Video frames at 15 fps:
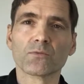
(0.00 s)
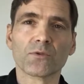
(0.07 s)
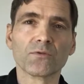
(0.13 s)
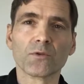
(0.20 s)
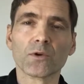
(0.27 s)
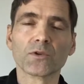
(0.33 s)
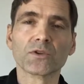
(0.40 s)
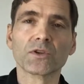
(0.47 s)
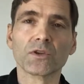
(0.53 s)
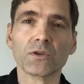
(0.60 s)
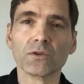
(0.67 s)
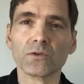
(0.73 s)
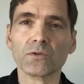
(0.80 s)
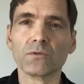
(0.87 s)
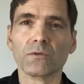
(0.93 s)
referred to
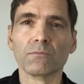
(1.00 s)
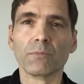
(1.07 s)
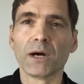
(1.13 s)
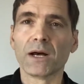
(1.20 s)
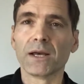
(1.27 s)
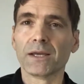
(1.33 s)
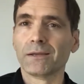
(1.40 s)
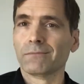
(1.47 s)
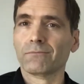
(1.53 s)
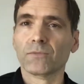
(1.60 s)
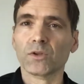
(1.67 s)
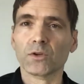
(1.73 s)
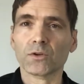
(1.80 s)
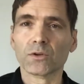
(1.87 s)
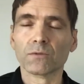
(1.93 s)
you by
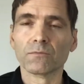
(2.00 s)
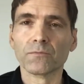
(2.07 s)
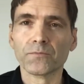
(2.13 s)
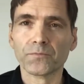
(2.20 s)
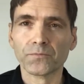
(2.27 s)
your